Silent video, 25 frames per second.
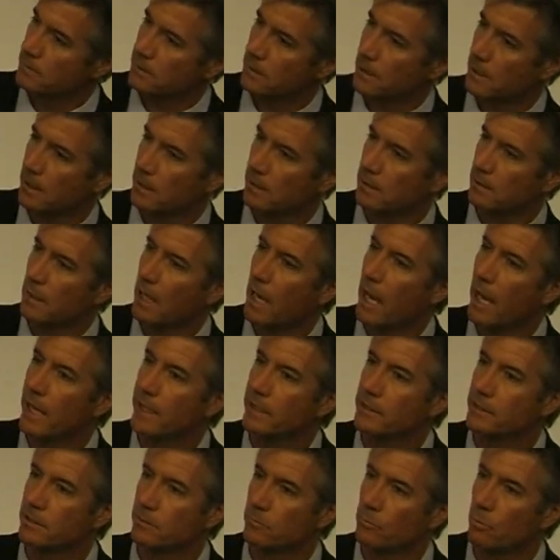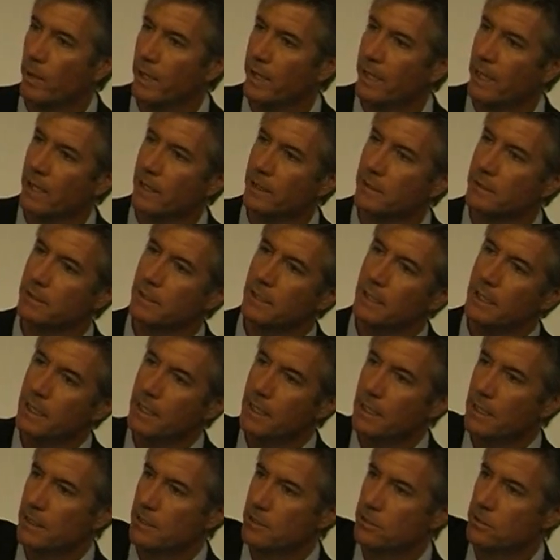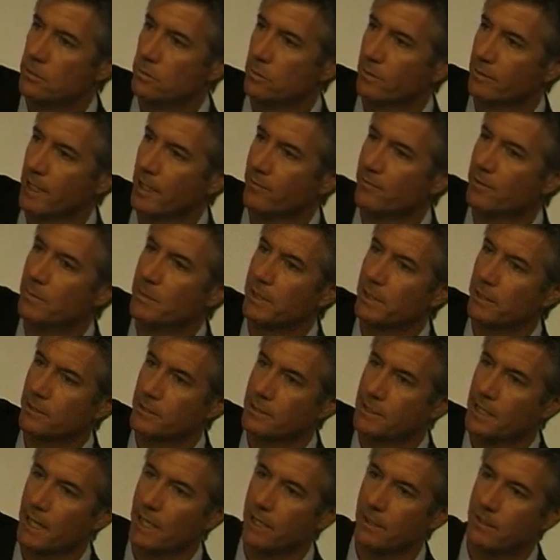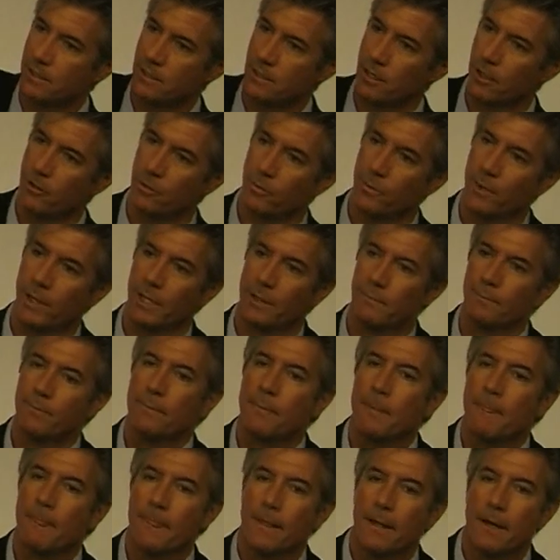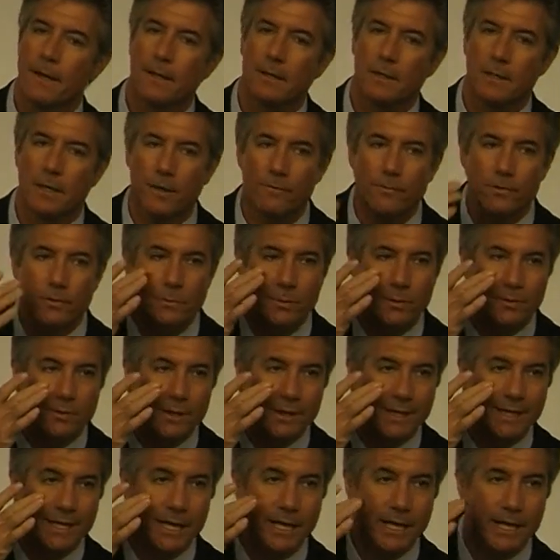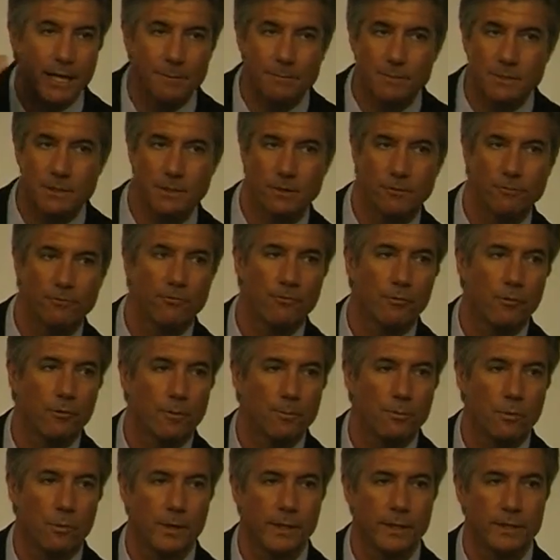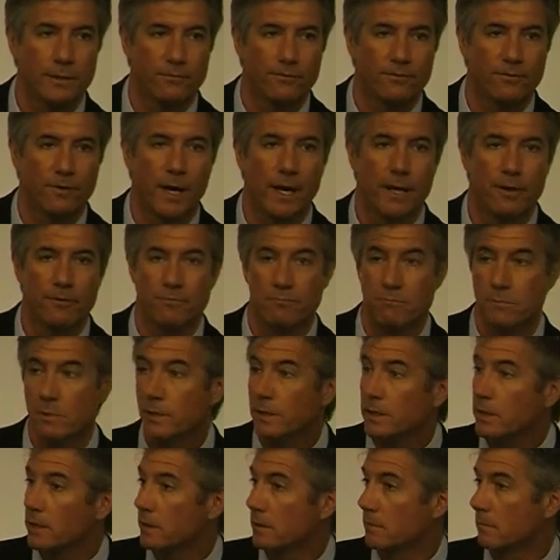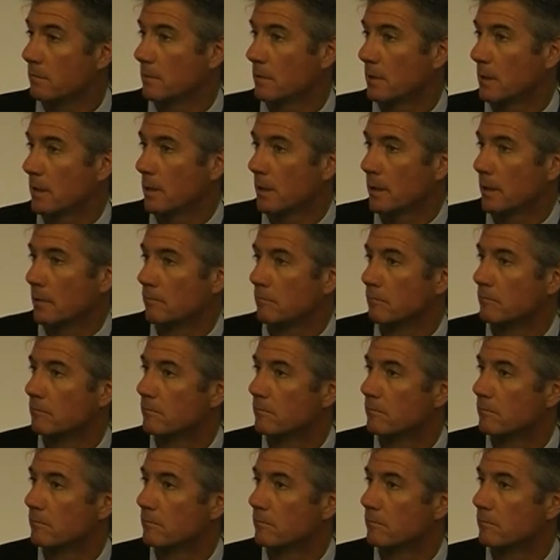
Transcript: uh, height at one end to eleven meters high at the other end, covered with the names of four point five million um,